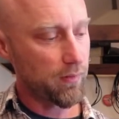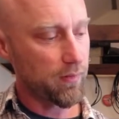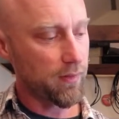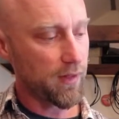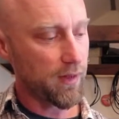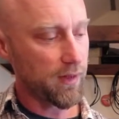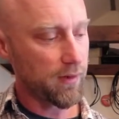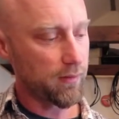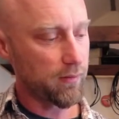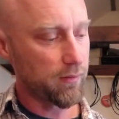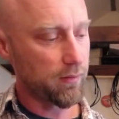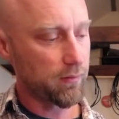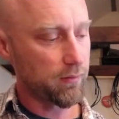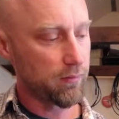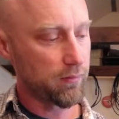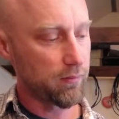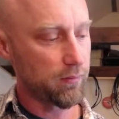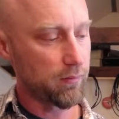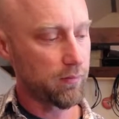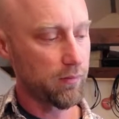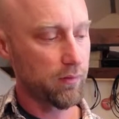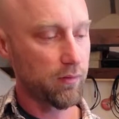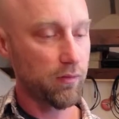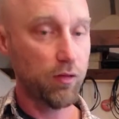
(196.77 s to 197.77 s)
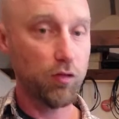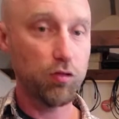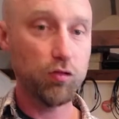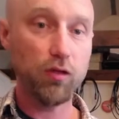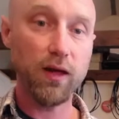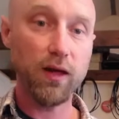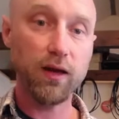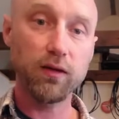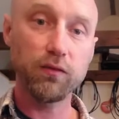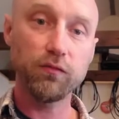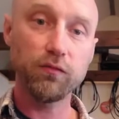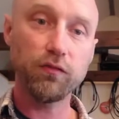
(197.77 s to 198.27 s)
Then the
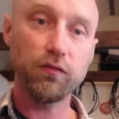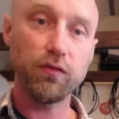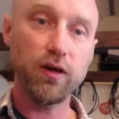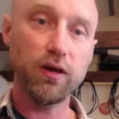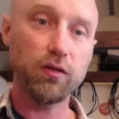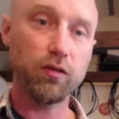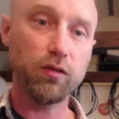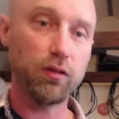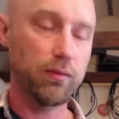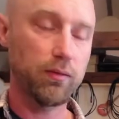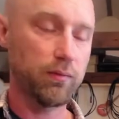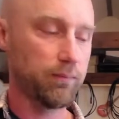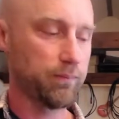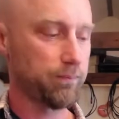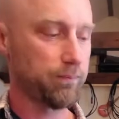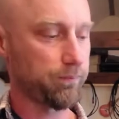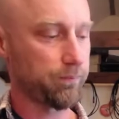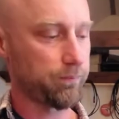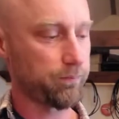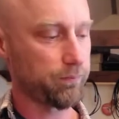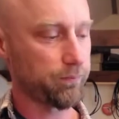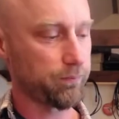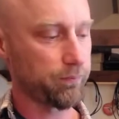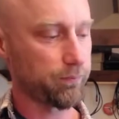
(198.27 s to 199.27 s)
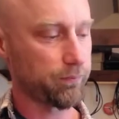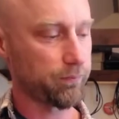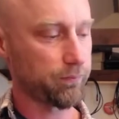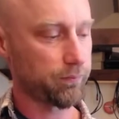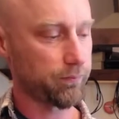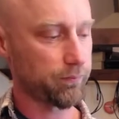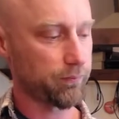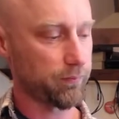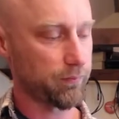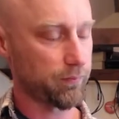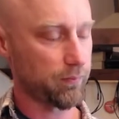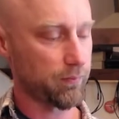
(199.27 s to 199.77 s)
2nd fret. And